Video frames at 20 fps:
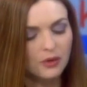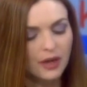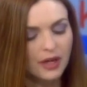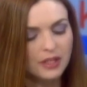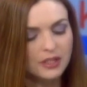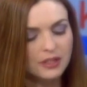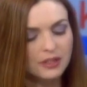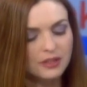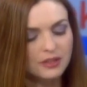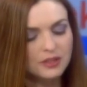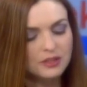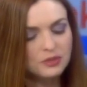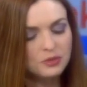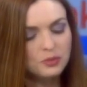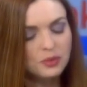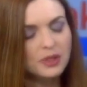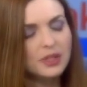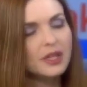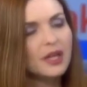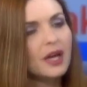And this
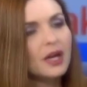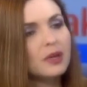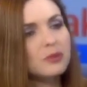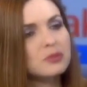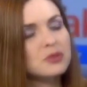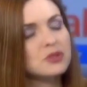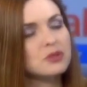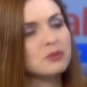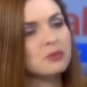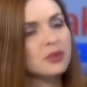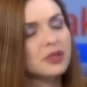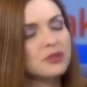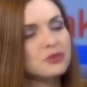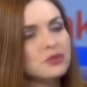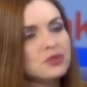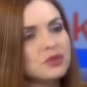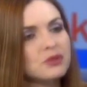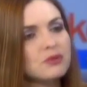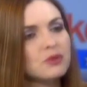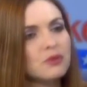really helped you bring
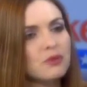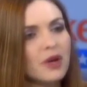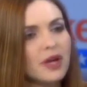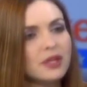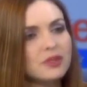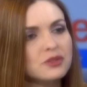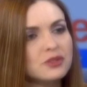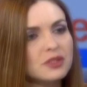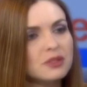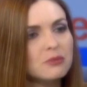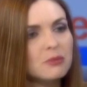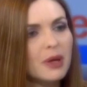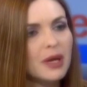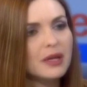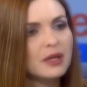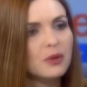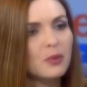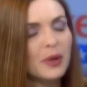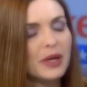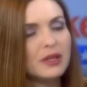civil rights in
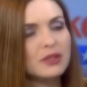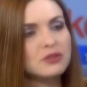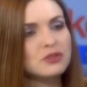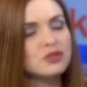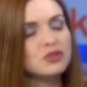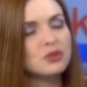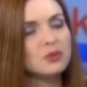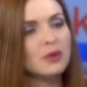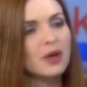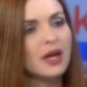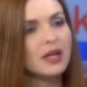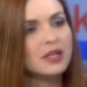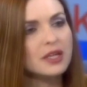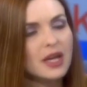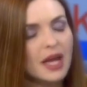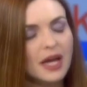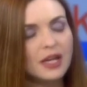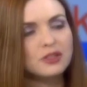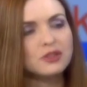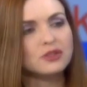many ways to a
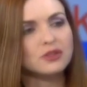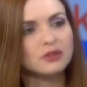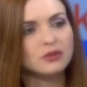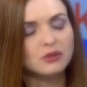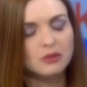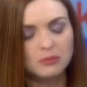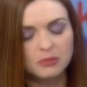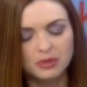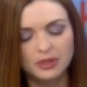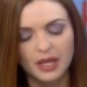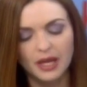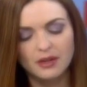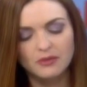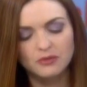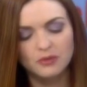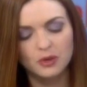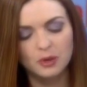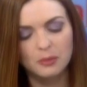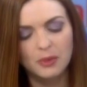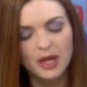national
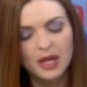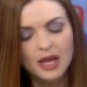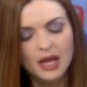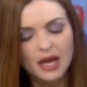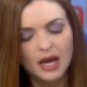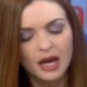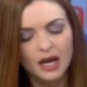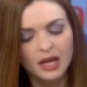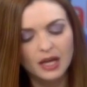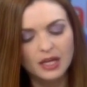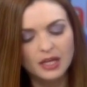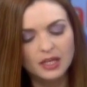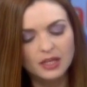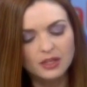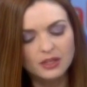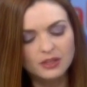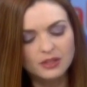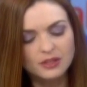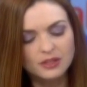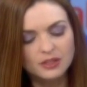platform.
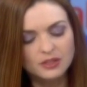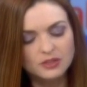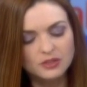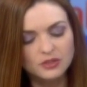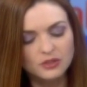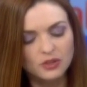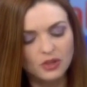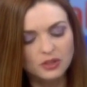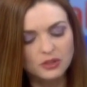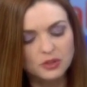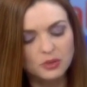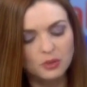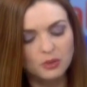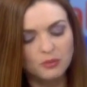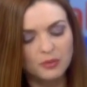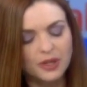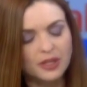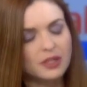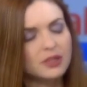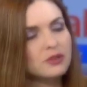This is also a
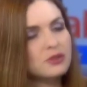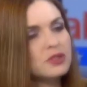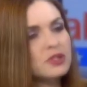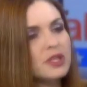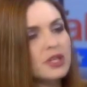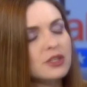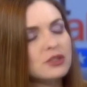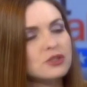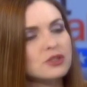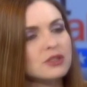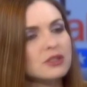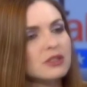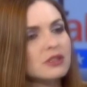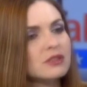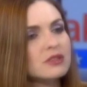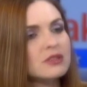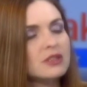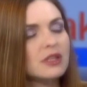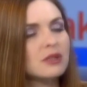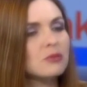radio station
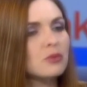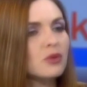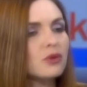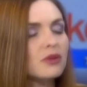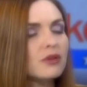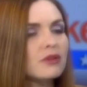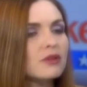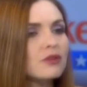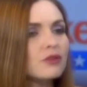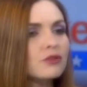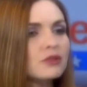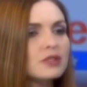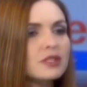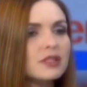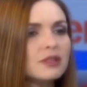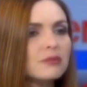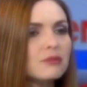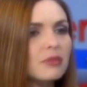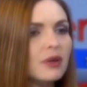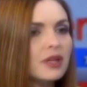that sent more than
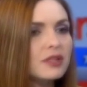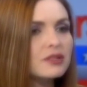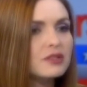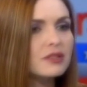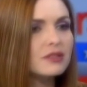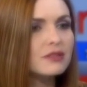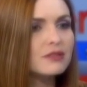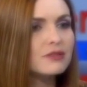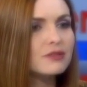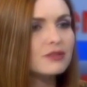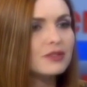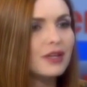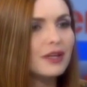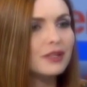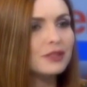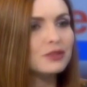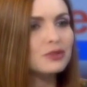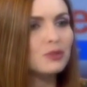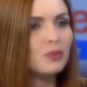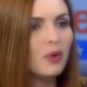13 buses
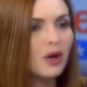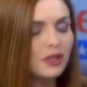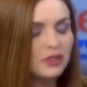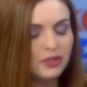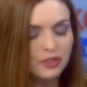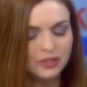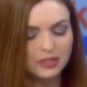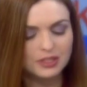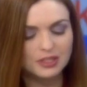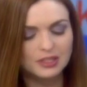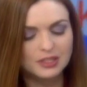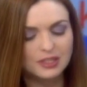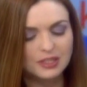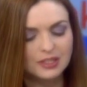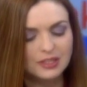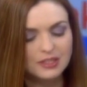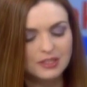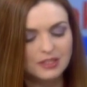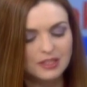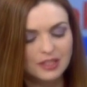to Washington,
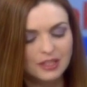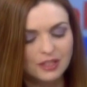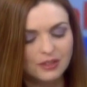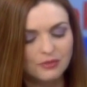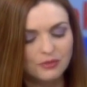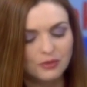D.C.